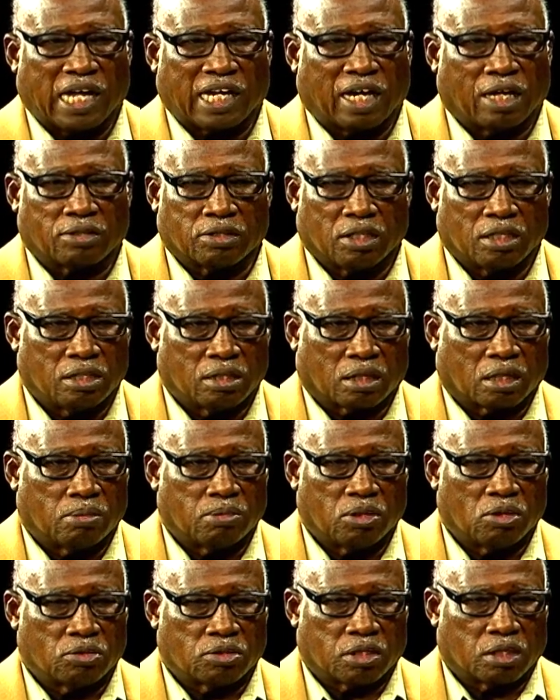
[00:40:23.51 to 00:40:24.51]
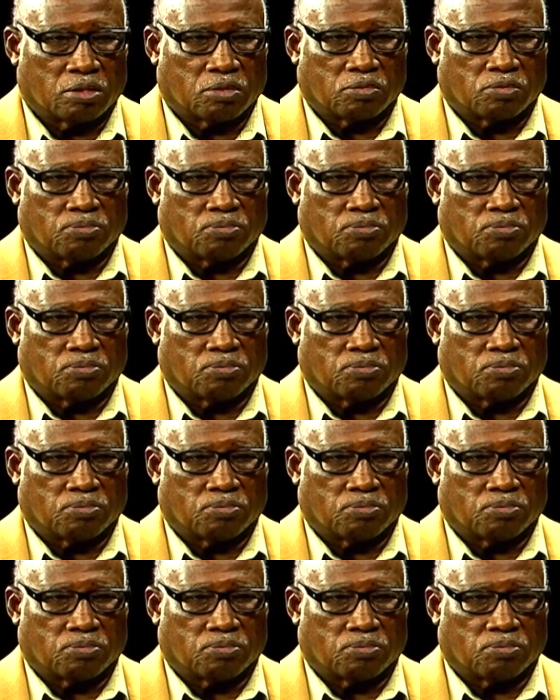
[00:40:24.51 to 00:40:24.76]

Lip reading: out in the community